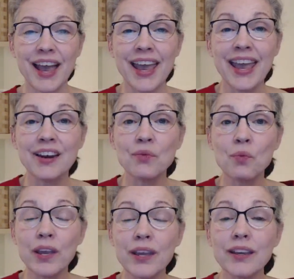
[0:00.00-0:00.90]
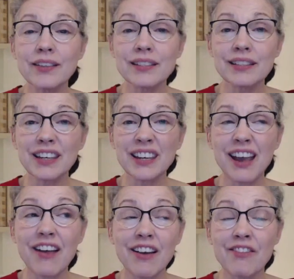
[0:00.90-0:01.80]
And we can
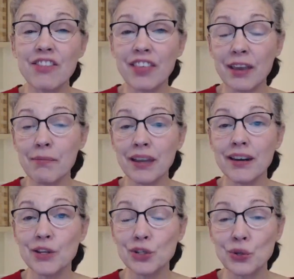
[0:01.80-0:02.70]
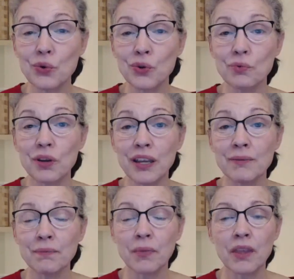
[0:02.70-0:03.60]
see if they made it, so could we.
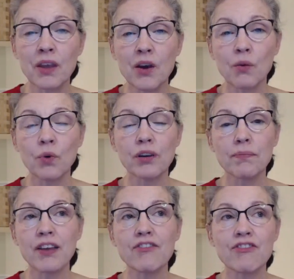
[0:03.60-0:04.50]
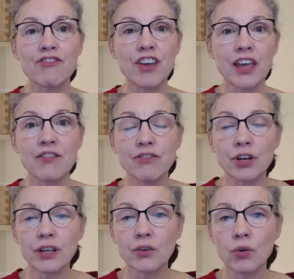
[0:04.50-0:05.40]
One of my
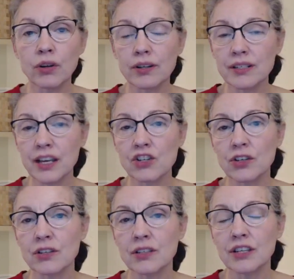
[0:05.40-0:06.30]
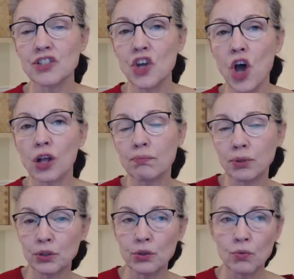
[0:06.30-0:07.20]
favorite organizations is called
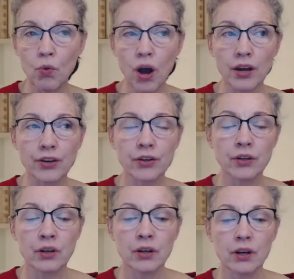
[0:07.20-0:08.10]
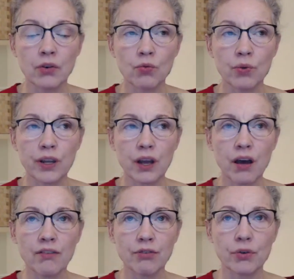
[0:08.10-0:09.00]
Blue Water
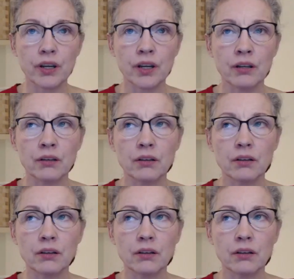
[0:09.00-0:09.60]
Recovery.